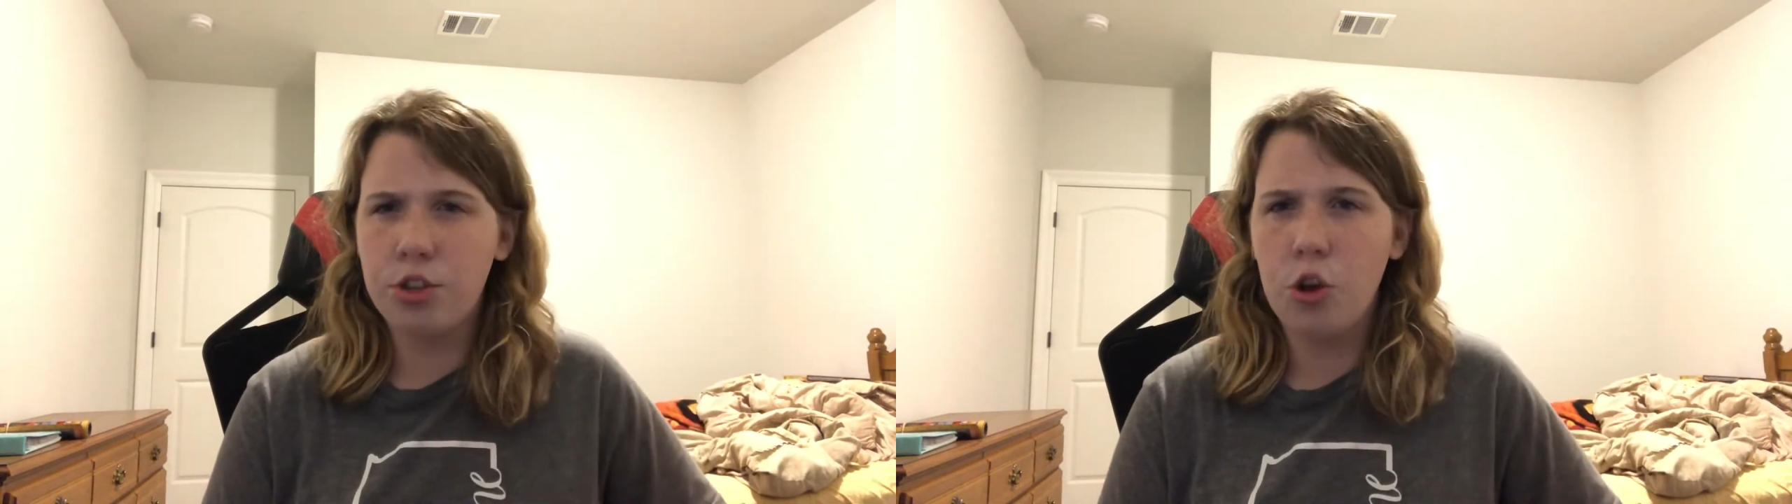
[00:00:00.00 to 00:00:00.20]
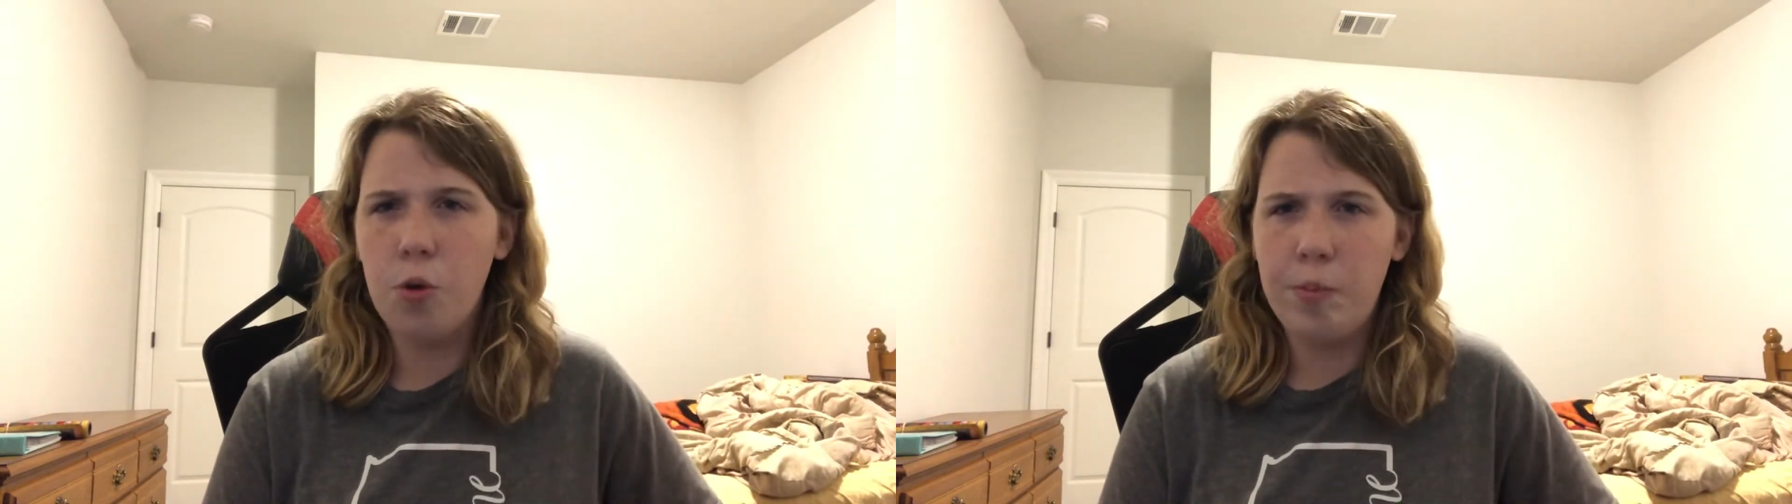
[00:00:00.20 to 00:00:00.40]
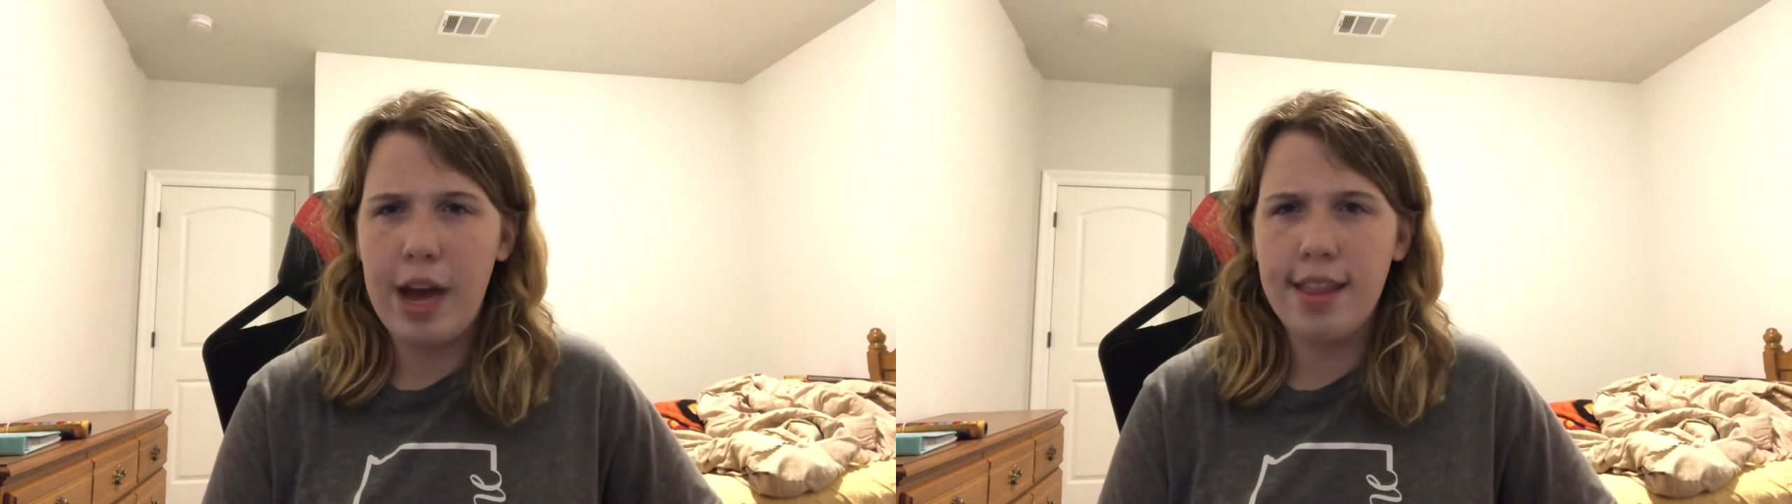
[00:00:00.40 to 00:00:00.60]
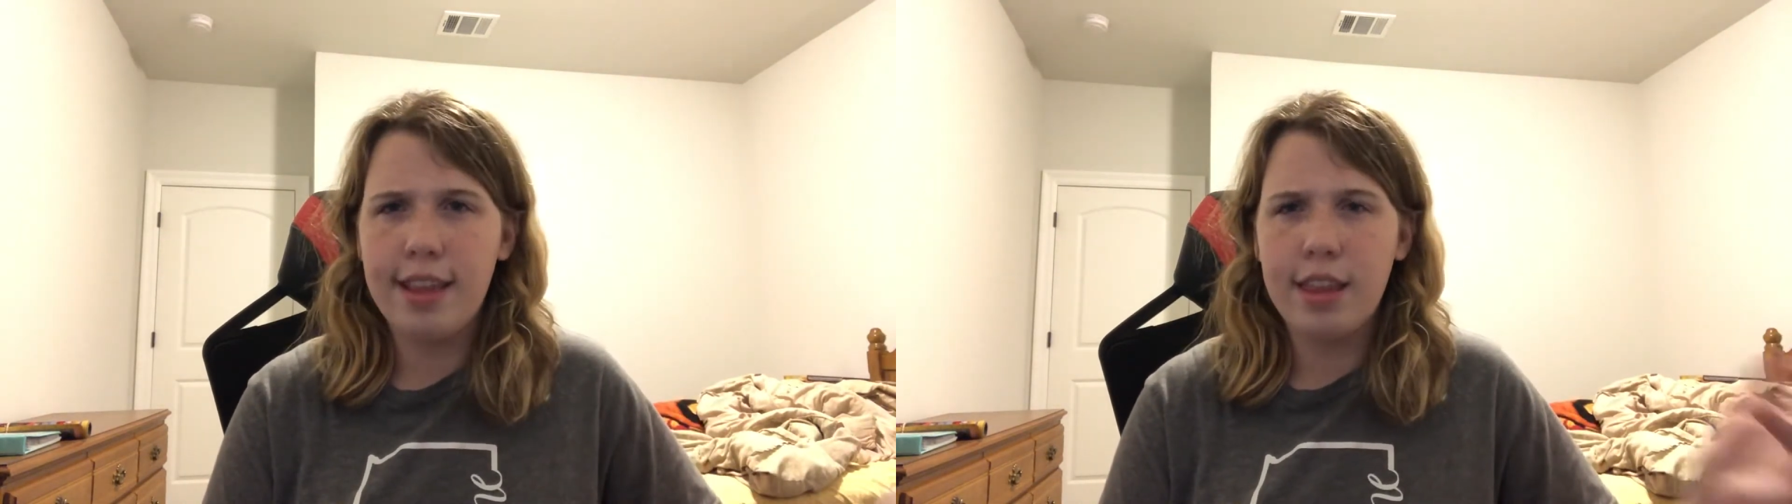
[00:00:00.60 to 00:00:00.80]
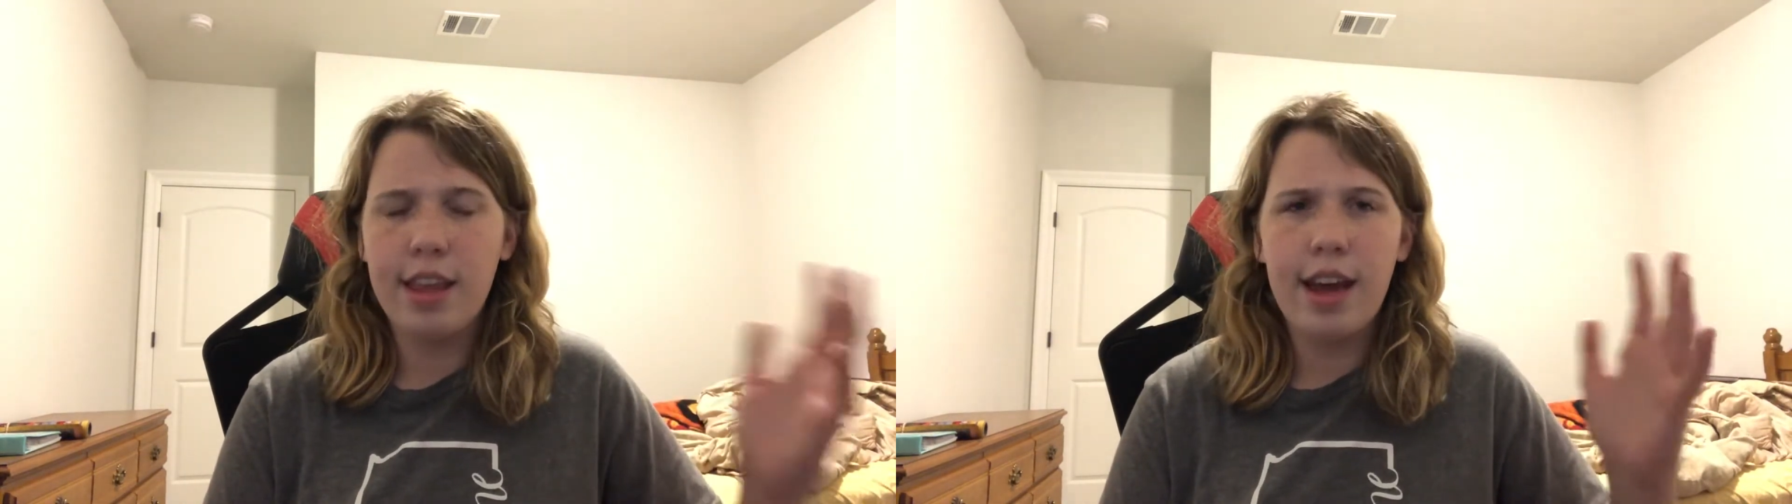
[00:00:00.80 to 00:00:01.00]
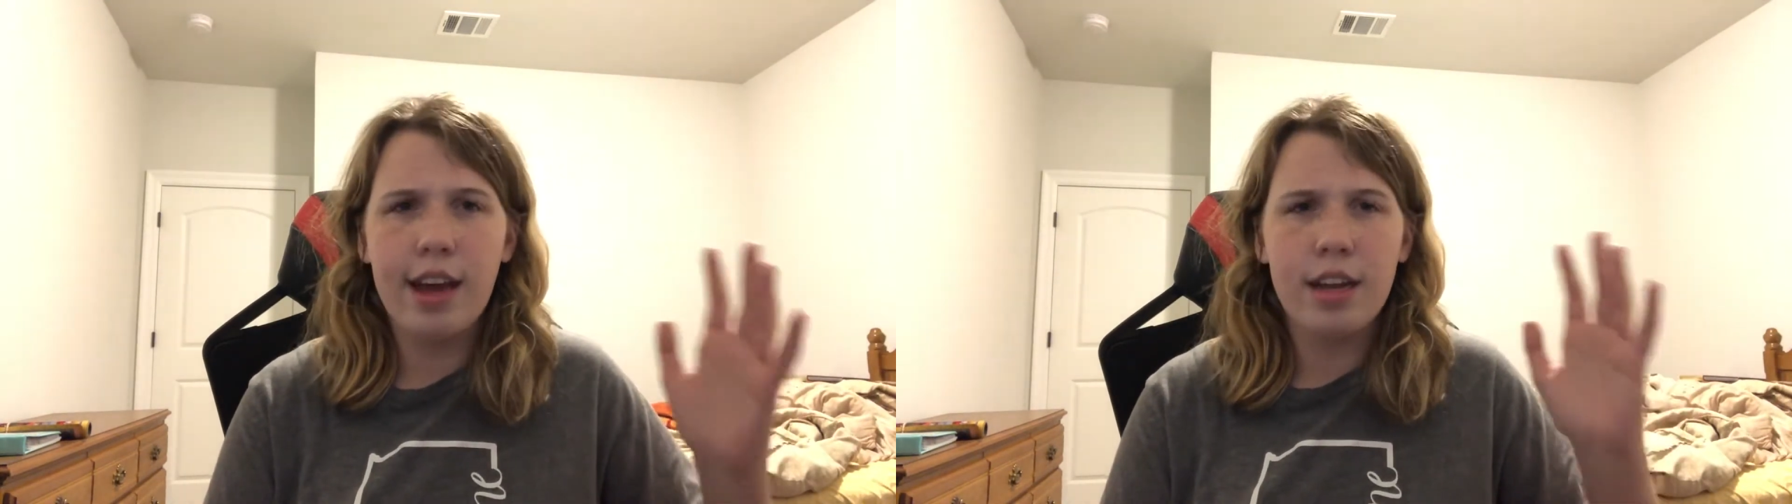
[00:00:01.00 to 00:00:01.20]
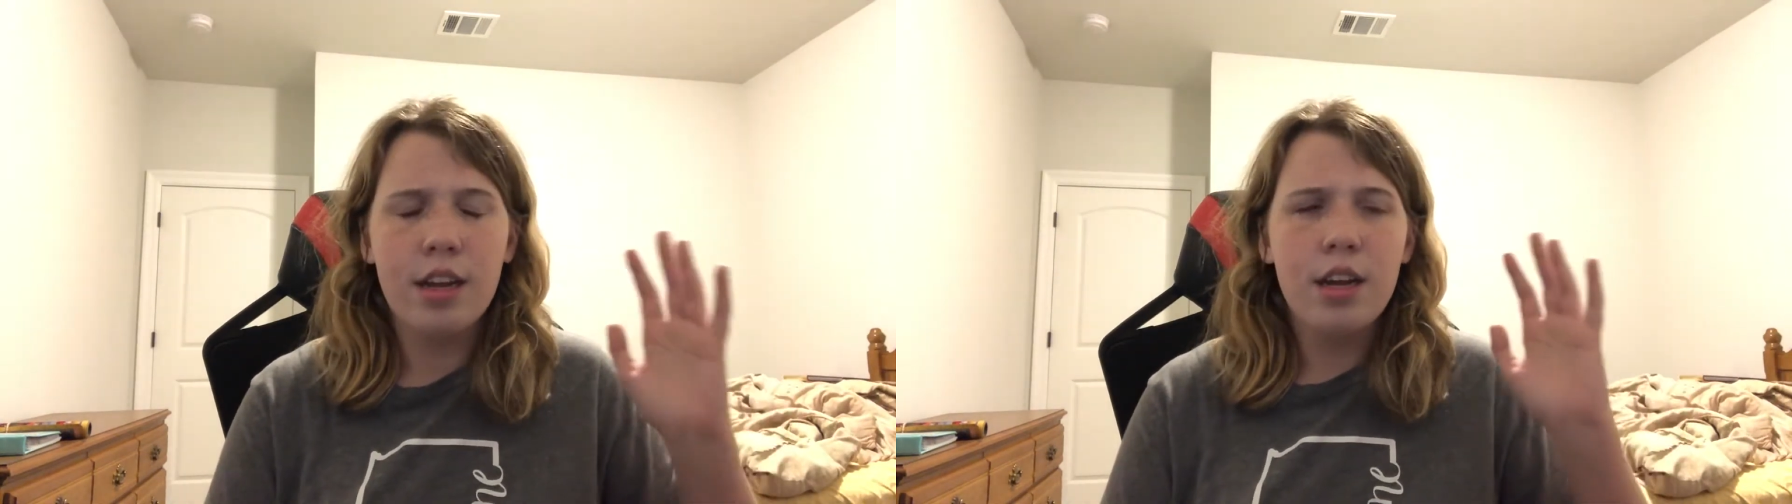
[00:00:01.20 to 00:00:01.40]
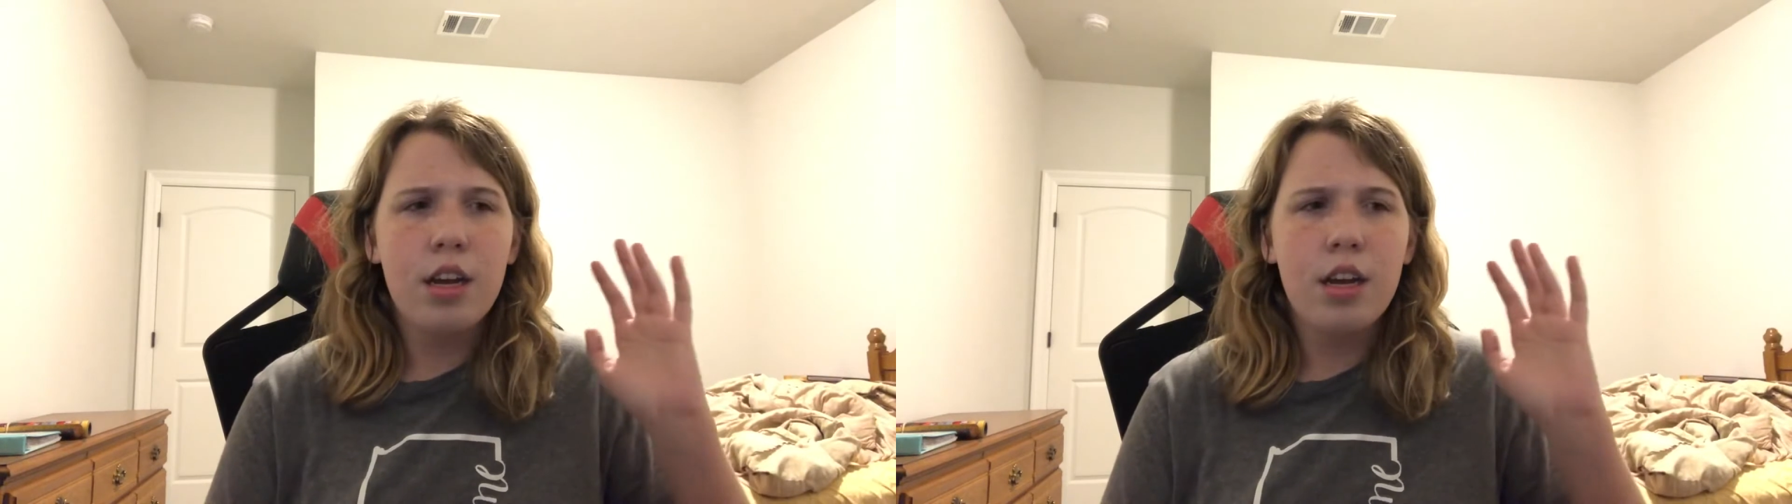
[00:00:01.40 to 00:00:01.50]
so bad that